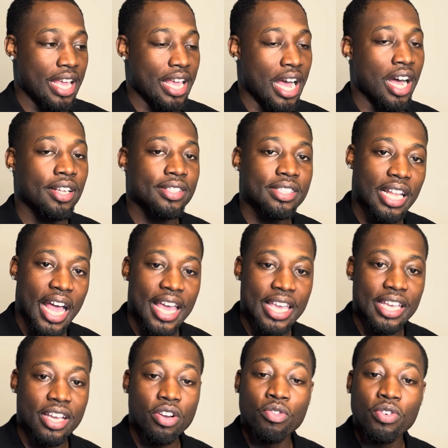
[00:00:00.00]

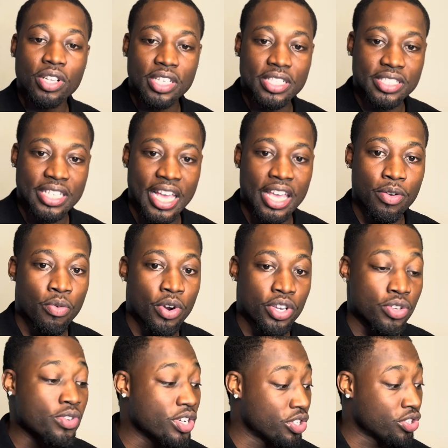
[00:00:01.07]
unlike real estate where
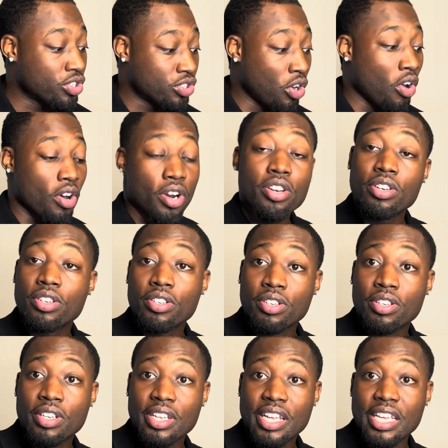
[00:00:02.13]
you can start
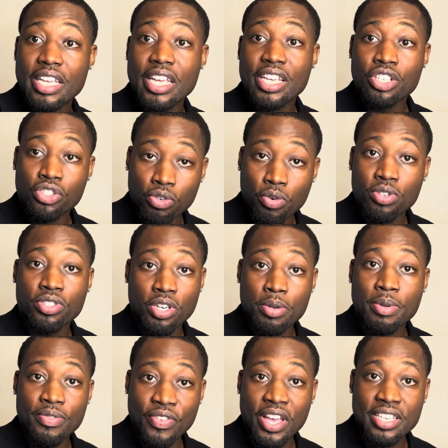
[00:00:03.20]
short-term
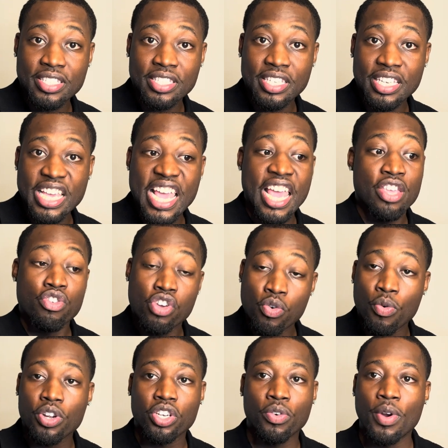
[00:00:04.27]
investing and you can
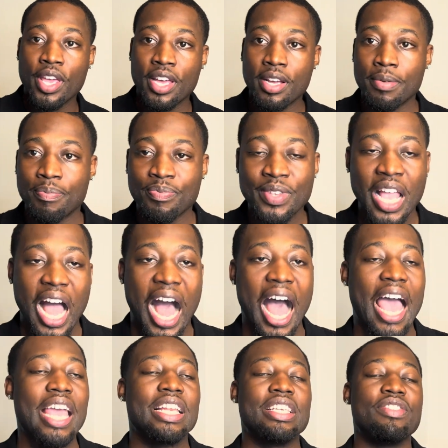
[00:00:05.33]
work your way up,
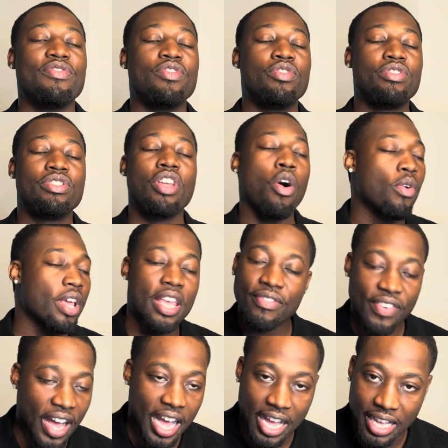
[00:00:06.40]
I don't
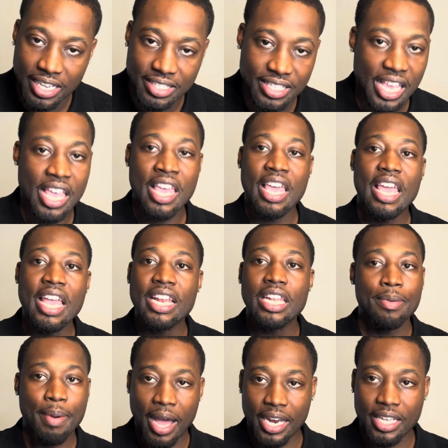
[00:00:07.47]
advise
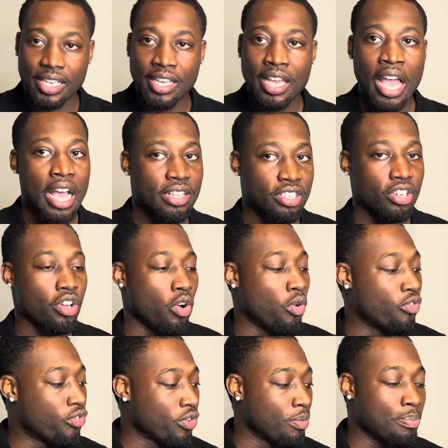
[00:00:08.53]
anybody to go
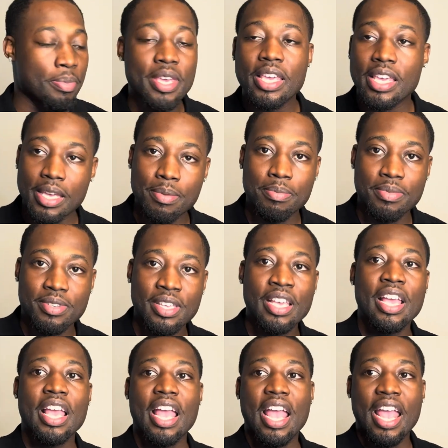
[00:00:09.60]
from memes
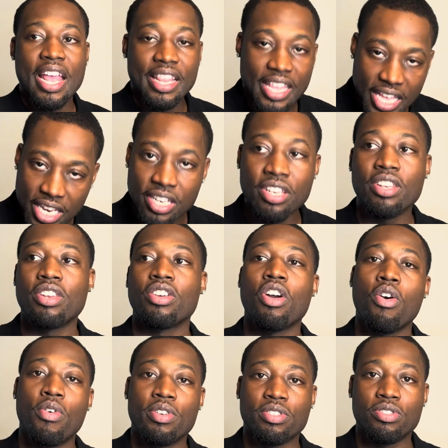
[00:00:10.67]
and then
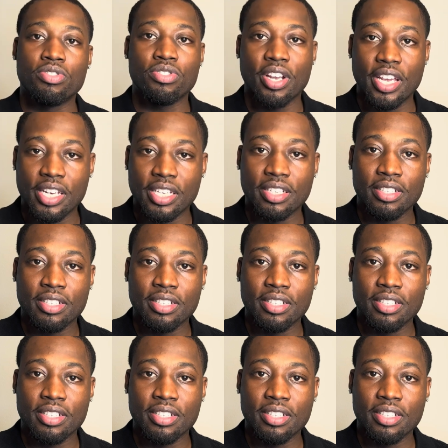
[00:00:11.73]
go into trading.